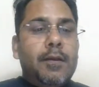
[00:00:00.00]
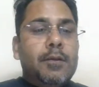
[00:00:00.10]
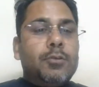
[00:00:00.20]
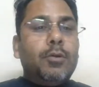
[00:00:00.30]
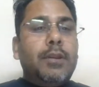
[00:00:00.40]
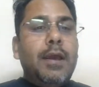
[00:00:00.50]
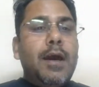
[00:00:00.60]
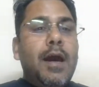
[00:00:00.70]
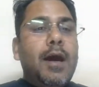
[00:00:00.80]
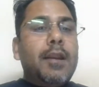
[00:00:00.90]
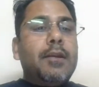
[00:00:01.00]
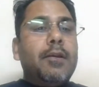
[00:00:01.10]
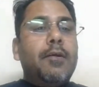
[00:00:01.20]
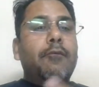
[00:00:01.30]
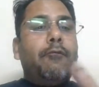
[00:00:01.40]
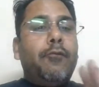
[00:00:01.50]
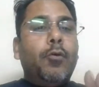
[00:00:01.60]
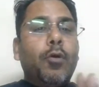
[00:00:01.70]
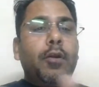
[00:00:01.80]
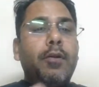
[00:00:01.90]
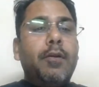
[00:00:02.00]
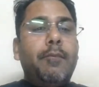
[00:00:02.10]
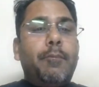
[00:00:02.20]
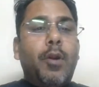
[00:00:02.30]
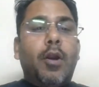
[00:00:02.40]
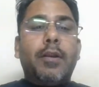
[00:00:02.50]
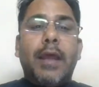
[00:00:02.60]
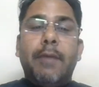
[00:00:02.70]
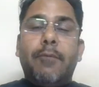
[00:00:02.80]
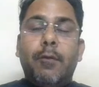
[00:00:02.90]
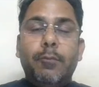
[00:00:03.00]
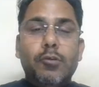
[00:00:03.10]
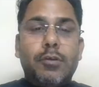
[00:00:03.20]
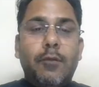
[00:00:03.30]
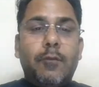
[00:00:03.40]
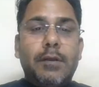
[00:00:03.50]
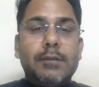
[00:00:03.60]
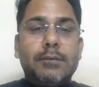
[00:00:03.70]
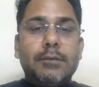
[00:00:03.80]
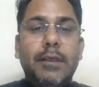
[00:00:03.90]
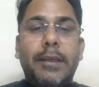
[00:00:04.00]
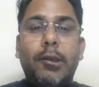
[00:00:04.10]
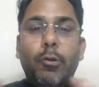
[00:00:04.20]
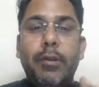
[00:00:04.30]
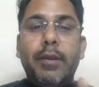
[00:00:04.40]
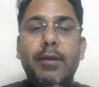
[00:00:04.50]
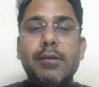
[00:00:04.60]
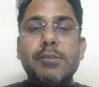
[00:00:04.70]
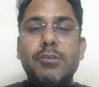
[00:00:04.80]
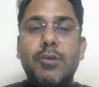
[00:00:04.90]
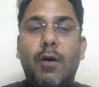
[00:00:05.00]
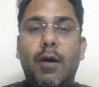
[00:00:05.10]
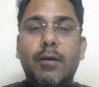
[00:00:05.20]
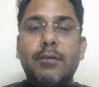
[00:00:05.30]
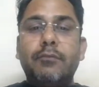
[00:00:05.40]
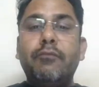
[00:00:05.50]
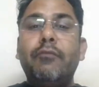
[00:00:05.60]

So there are four broad type of mutual funds: equity, stock,